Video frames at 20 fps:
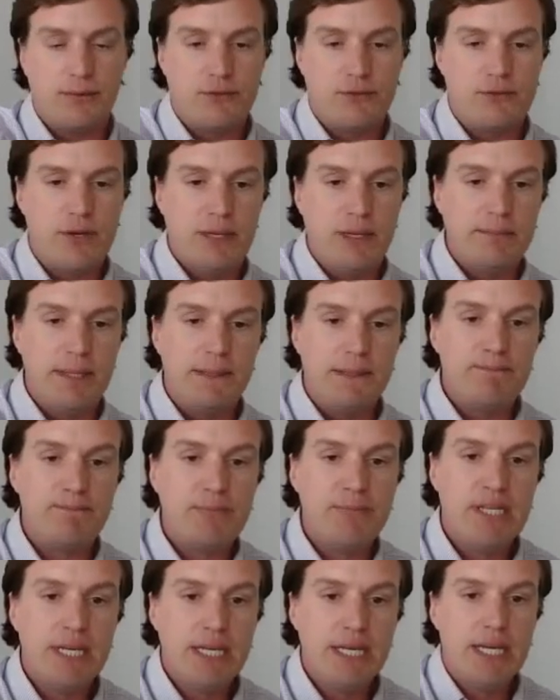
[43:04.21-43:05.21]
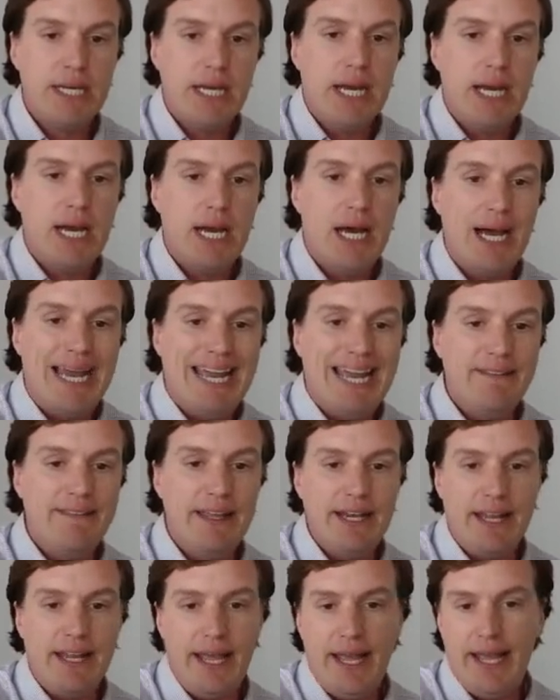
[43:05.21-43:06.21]
for treatment, uh,
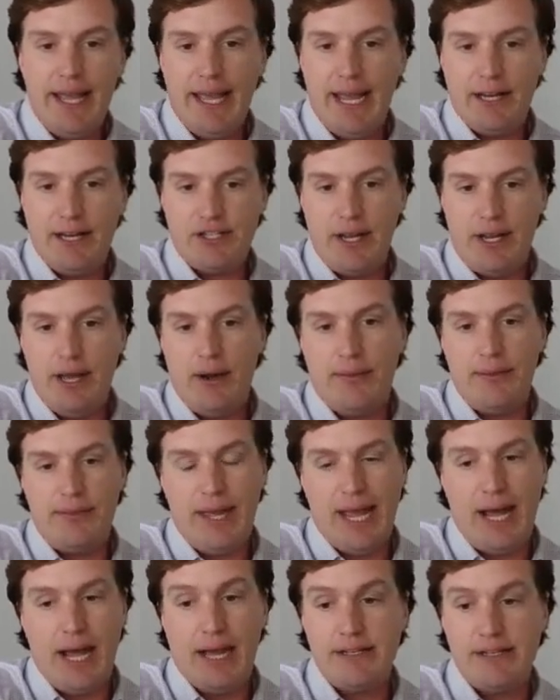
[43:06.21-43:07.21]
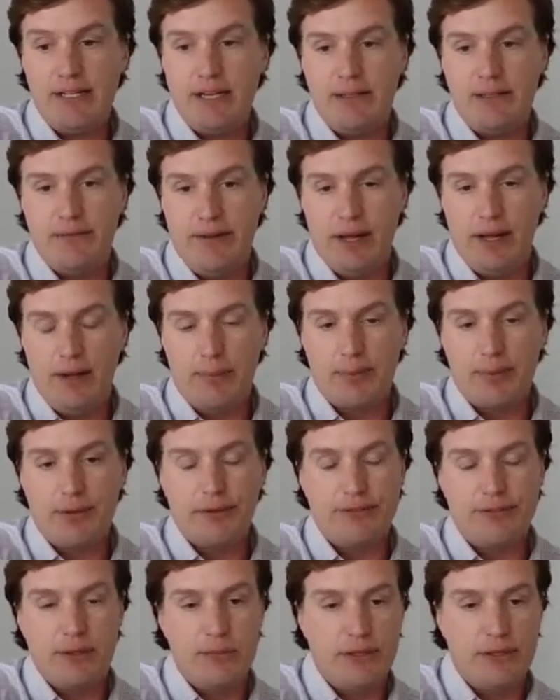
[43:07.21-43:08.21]
and then H- health IT
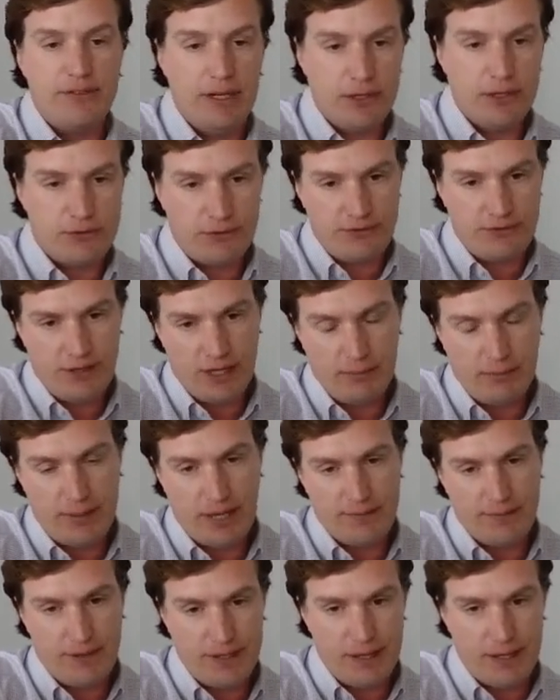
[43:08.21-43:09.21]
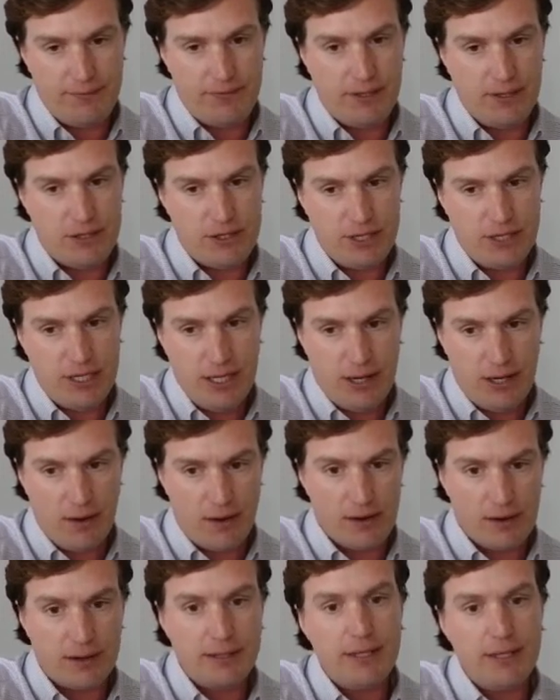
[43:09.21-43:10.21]
developers. And what's interesting about the definition
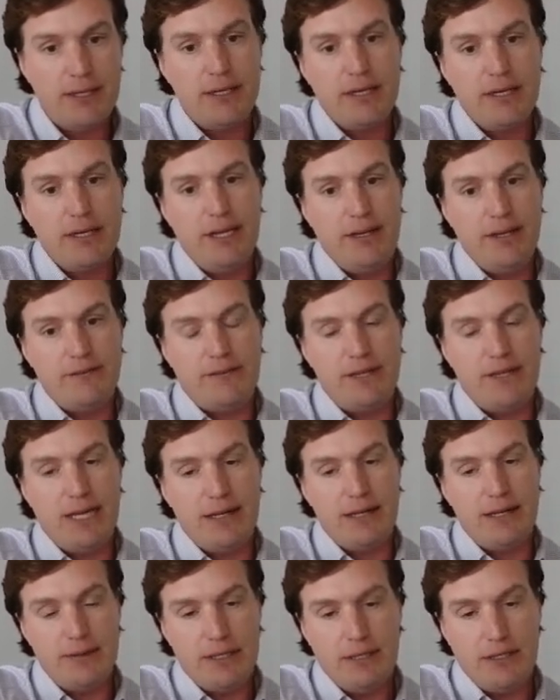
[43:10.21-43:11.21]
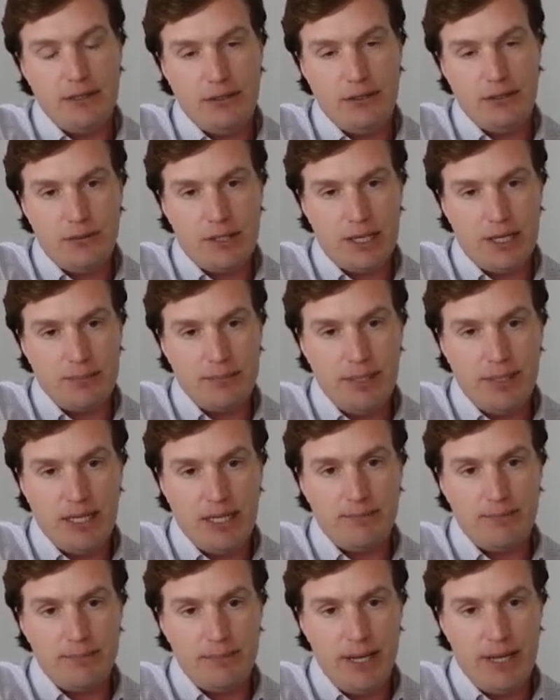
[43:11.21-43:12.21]
here is that you
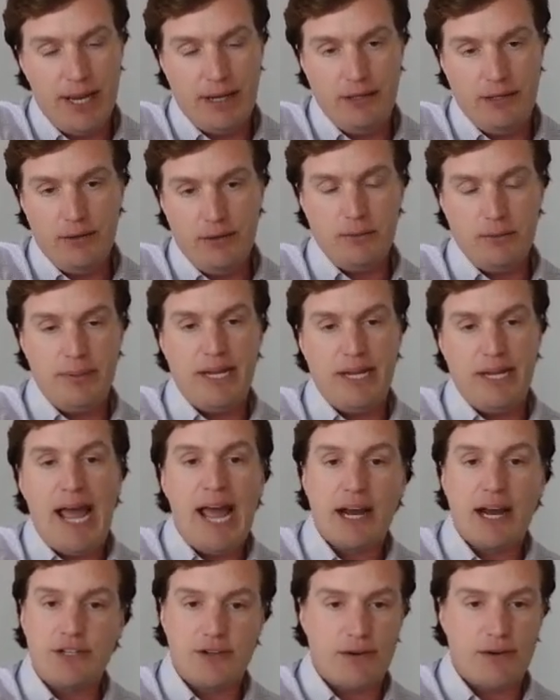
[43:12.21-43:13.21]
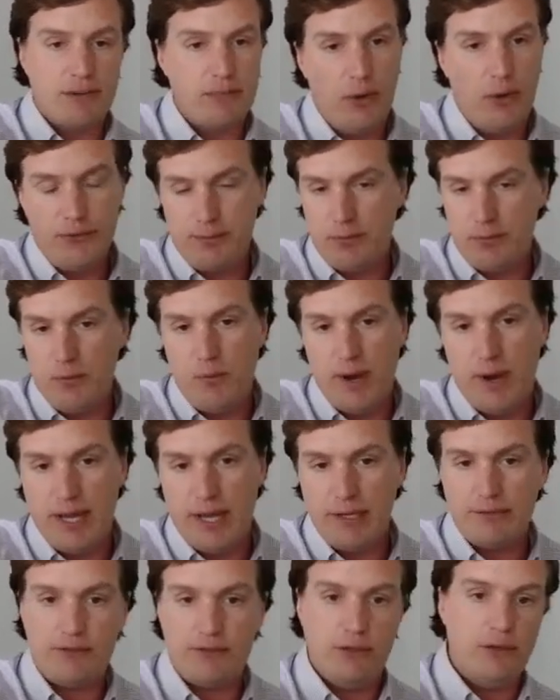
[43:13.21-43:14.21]
can be you can be an actor in multiple
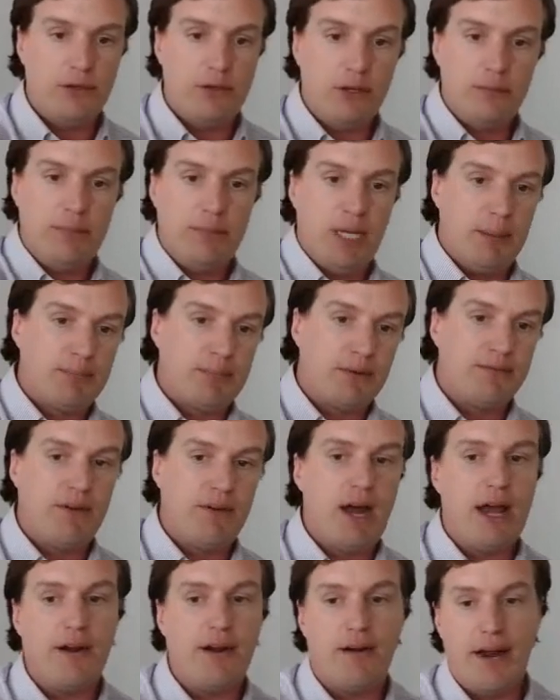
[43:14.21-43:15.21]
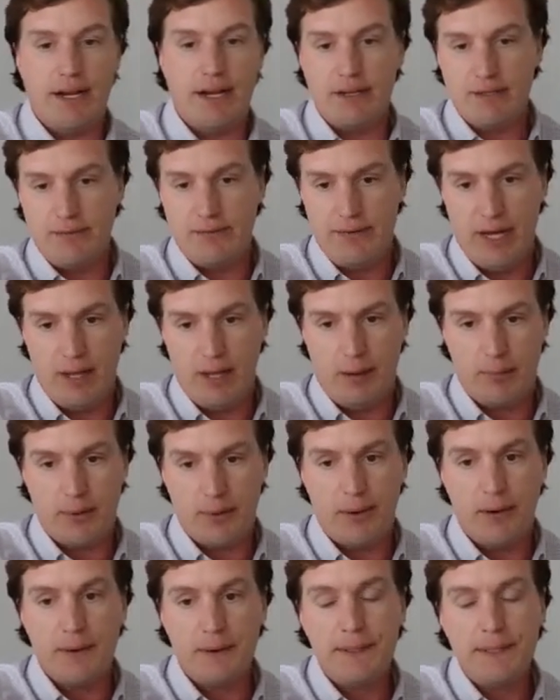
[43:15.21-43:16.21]
ways. So you could be a provider and a
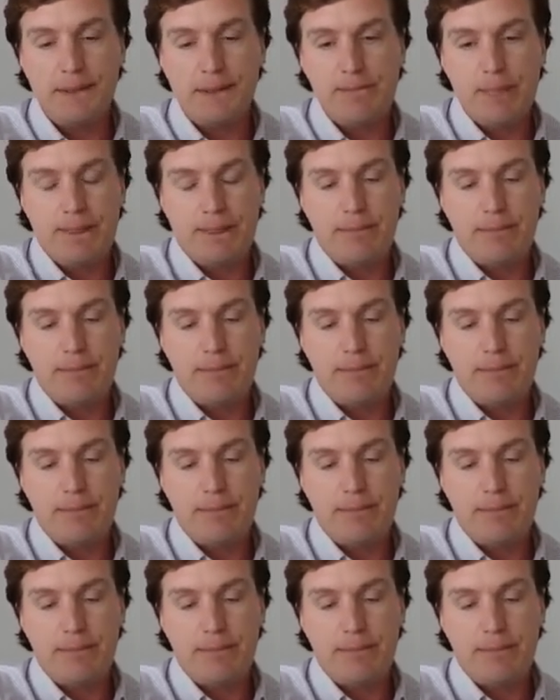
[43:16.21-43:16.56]
developer,